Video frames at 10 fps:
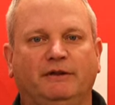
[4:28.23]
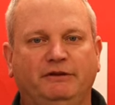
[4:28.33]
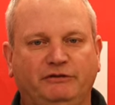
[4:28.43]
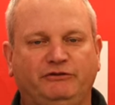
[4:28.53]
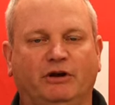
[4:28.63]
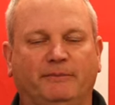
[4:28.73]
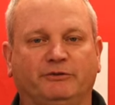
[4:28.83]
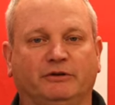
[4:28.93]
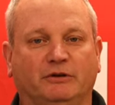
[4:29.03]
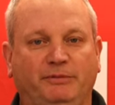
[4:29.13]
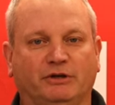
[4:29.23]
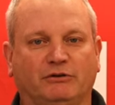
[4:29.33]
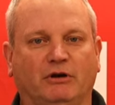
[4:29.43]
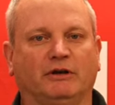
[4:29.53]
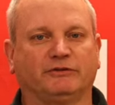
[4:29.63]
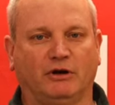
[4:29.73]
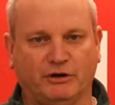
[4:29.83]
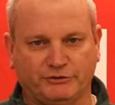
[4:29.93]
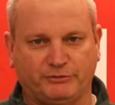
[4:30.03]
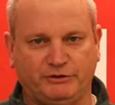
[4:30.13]
These jobs are going to be across
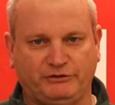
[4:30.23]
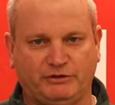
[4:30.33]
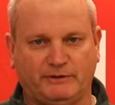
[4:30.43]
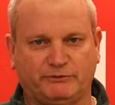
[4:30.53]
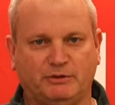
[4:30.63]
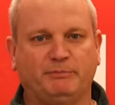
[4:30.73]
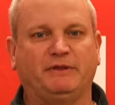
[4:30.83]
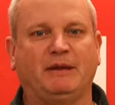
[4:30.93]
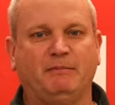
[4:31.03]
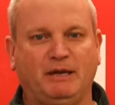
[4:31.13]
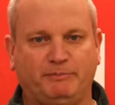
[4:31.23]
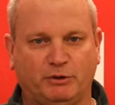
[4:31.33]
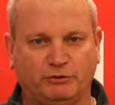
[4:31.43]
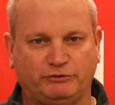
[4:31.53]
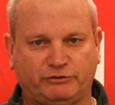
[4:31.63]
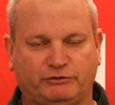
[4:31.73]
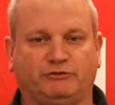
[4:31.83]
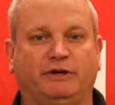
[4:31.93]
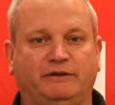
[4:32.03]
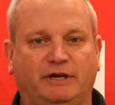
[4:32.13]
all three shifts, but they may post
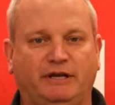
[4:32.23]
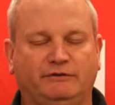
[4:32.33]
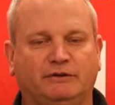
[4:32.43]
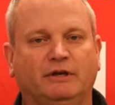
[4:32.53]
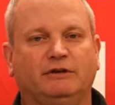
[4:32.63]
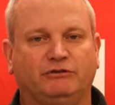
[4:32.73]
straight days,